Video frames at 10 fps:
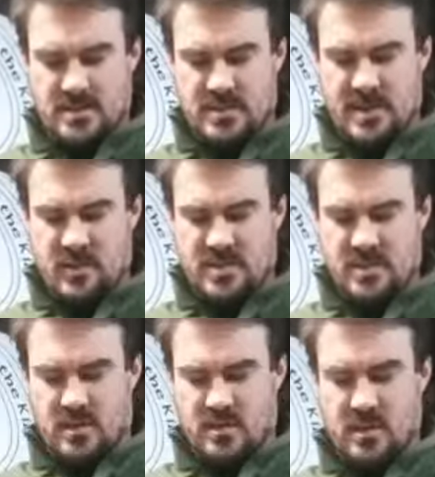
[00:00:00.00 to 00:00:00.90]
a
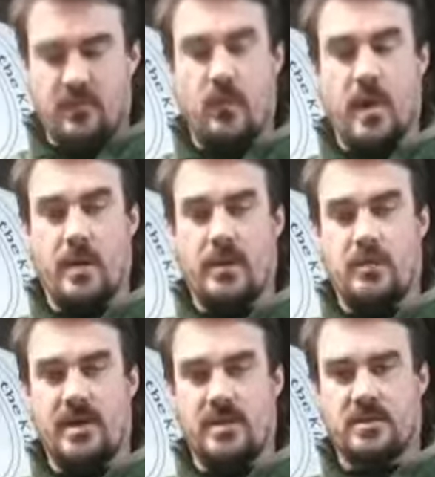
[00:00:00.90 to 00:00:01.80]
result of wearing your
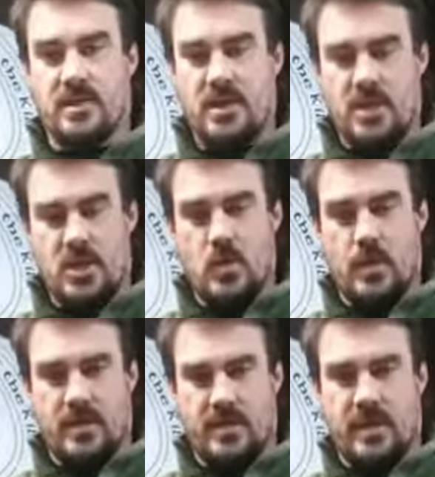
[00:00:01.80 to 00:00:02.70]
kilt. You wear the
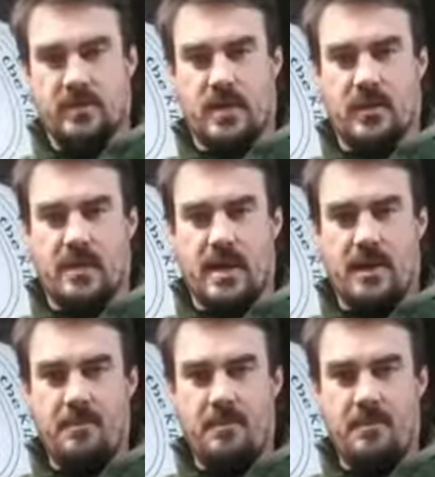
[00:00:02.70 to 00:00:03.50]
kilt all the time.